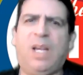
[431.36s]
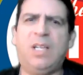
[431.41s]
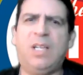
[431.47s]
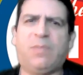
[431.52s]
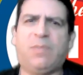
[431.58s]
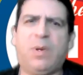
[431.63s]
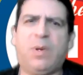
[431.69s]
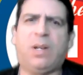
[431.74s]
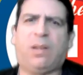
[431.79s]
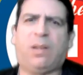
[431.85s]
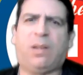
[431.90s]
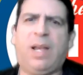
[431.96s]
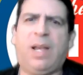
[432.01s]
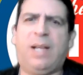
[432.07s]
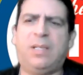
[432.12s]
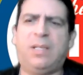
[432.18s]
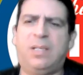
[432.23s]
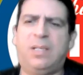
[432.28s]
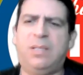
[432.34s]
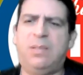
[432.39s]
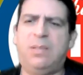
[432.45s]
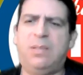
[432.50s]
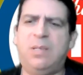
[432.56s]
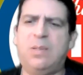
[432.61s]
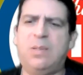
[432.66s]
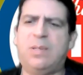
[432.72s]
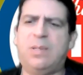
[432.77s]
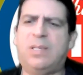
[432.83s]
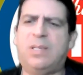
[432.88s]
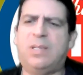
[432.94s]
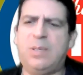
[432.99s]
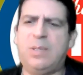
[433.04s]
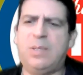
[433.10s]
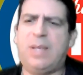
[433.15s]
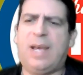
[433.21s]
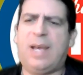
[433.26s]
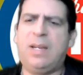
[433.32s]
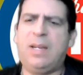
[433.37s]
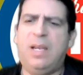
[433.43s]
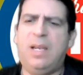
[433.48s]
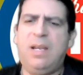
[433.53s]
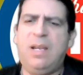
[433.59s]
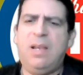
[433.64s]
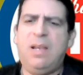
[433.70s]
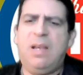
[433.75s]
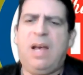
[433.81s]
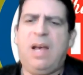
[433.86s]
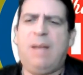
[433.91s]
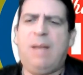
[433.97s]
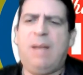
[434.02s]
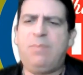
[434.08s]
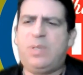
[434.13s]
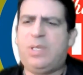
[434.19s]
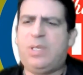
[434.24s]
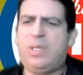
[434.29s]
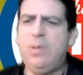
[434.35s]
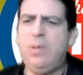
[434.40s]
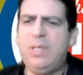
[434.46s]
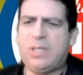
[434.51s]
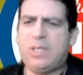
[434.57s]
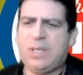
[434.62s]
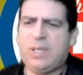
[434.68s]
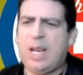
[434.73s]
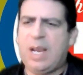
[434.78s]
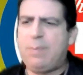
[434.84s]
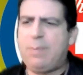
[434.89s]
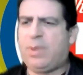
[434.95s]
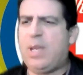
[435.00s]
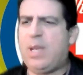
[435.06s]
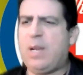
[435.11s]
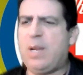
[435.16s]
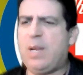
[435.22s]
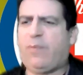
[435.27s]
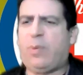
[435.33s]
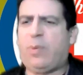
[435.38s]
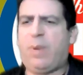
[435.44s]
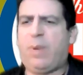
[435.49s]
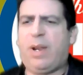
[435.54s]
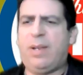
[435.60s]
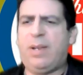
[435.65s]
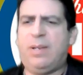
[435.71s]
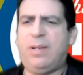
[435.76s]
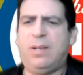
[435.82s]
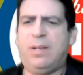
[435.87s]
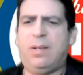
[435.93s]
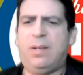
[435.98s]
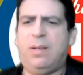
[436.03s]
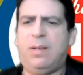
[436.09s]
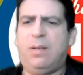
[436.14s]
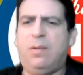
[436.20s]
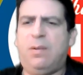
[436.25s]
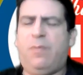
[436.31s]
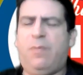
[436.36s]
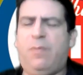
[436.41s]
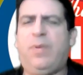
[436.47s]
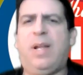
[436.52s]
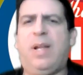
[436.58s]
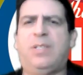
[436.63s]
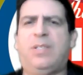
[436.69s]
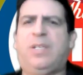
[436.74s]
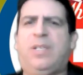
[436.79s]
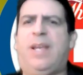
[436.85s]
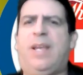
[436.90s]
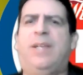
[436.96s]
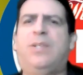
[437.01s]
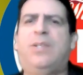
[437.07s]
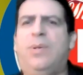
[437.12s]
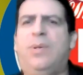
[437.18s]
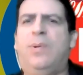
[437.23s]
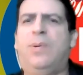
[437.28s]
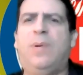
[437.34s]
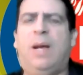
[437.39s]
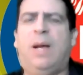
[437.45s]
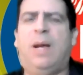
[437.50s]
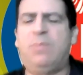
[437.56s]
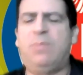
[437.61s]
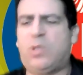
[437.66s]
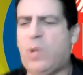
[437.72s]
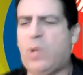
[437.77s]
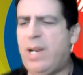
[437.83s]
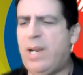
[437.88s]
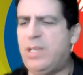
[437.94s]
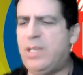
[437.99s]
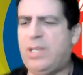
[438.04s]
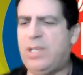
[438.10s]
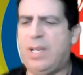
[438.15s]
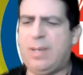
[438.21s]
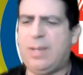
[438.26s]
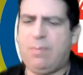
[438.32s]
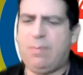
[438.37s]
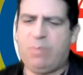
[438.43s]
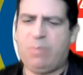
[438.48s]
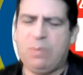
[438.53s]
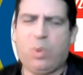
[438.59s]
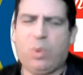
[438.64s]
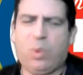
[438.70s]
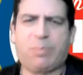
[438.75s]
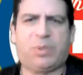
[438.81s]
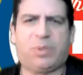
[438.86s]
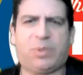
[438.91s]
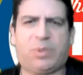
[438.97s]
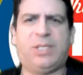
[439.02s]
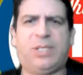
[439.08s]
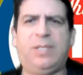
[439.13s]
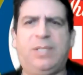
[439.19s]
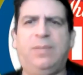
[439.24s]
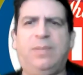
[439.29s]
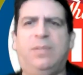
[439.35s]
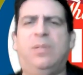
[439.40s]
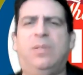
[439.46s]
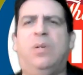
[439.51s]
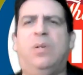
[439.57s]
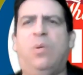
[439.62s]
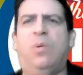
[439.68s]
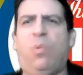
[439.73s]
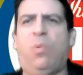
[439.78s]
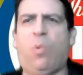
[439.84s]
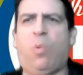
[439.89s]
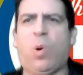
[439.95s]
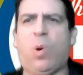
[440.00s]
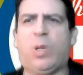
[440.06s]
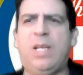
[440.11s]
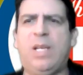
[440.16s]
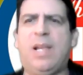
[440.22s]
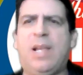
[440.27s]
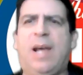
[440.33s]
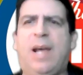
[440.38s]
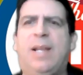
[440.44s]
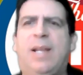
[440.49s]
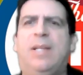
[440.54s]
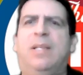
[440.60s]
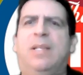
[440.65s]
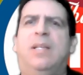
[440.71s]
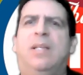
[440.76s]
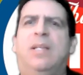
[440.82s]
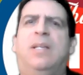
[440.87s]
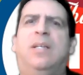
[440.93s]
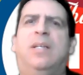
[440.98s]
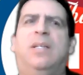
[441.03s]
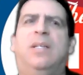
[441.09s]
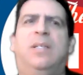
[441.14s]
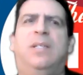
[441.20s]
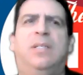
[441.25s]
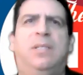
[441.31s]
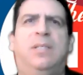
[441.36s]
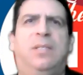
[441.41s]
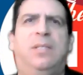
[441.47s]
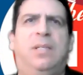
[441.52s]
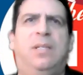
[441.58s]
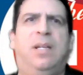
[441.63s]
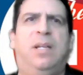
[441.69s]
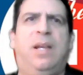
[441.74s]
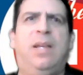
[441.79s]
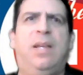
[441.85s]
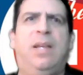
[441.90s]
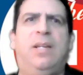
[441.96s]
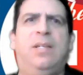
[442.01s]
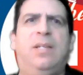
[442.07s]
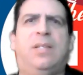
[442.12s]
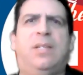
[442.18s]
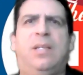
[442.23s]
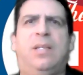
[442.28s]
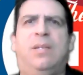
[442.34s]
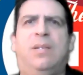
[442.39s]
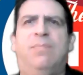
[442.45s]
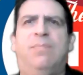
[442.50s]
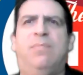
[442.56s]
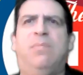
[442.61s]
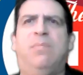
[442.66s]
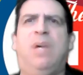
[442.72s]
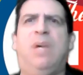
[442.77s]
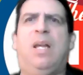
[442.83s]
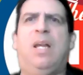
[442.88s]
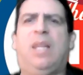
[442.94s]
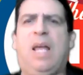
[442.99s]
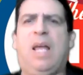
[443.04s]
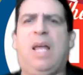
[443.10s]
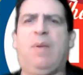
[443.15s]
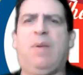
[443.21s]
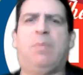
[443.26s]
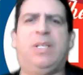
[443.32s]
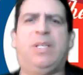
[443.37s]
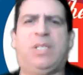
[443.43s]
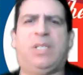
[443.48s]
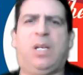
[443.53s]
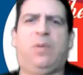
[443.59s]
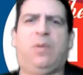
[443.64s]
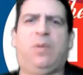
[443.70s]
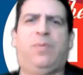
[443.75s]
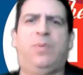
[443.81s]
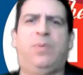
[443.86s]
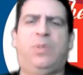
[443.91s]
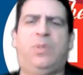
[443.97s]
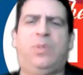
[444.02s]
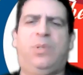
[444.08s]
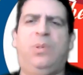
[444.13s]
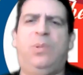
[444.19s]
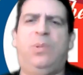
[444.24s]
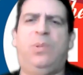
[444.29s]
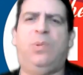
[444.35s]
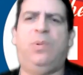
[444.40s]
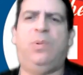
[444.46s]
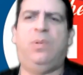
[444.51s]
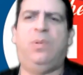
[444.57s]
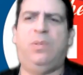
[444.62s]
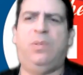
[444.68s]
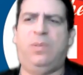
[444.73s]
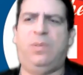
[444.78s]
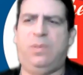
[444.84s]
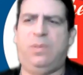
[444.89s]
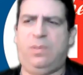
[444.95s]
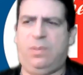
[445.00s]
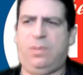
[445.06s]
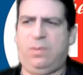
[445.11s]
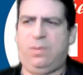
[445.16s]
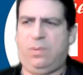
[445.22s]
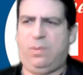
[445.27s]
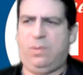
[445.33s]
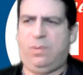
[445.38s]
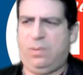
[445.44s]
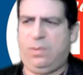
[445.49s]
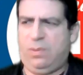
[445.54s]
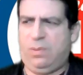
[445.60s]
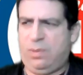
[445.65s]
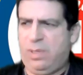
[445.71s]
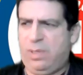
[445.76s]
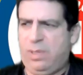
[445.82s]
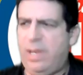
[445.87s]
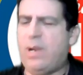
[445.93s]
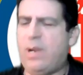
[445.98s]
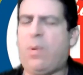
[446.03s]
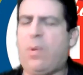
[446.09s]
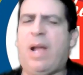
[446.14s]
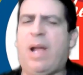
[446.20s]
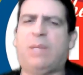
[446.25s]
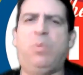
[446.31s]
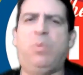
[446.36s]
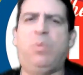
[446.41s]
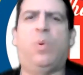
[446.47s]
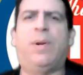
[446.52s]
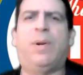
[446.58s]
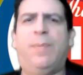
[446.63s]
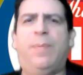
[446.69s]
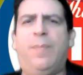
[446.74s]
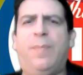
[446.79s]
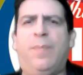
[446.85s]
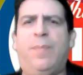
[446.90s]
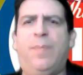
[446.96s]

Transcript: I was very glad to to do that. I'm doing the same thing for my fiance too. I'm trying to be more present, working at it, and allowing myself to interact more.